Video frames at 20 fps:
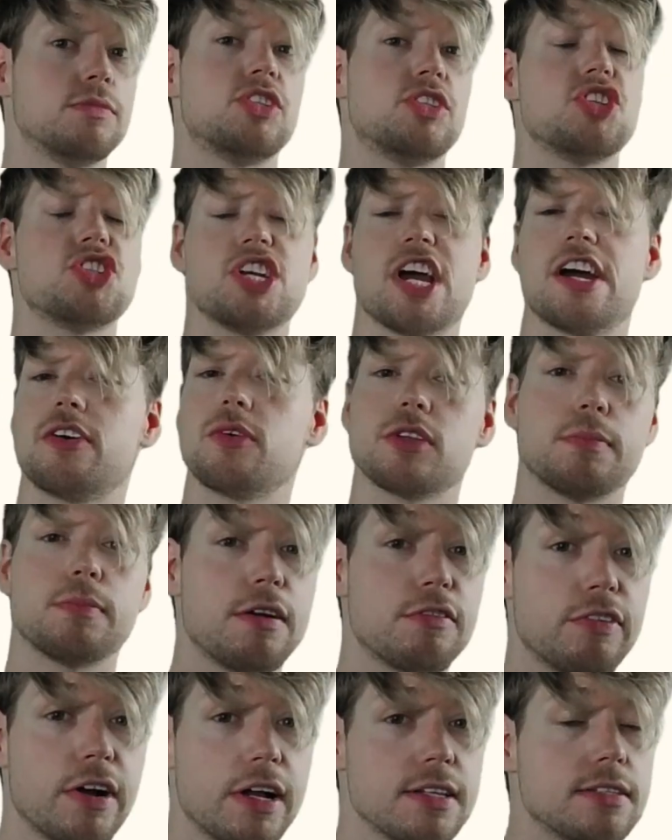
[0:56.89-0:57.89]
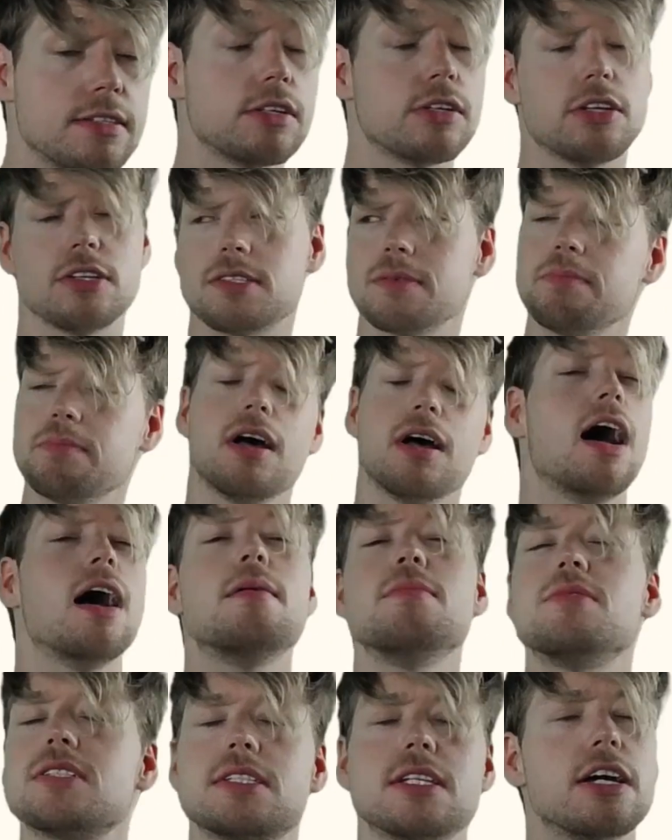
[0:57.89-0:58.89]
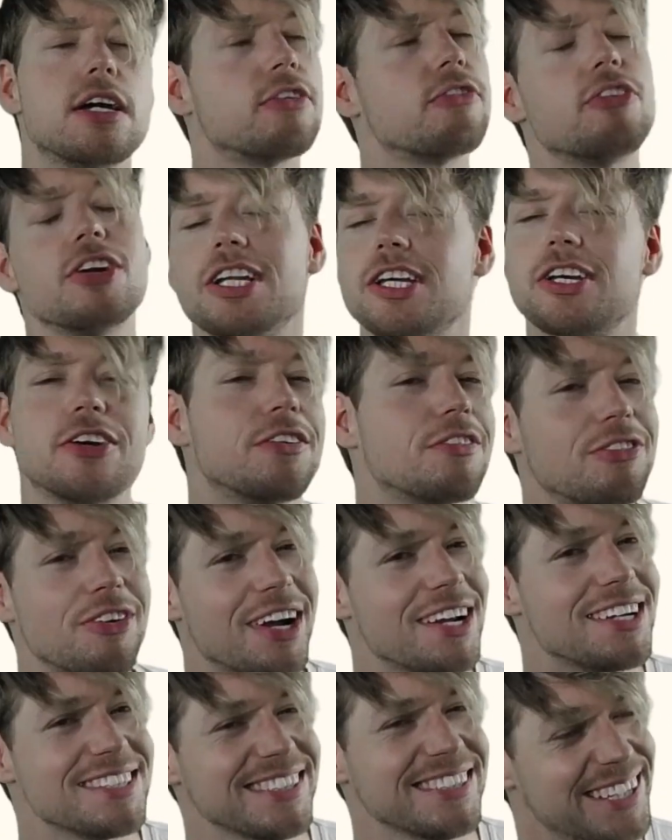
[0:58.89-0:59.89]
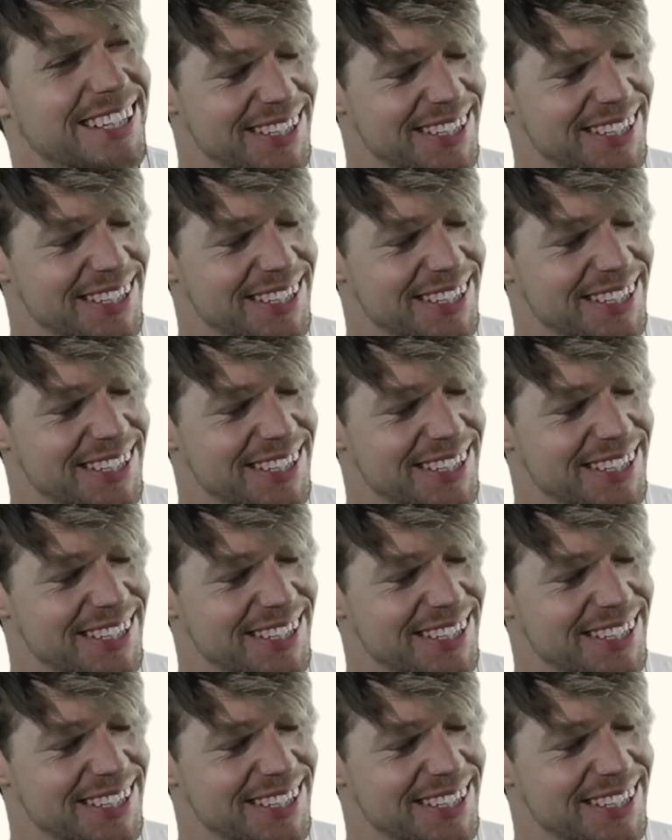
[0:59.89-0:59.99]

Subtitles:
to share it with my friends because I'm just a really good friend,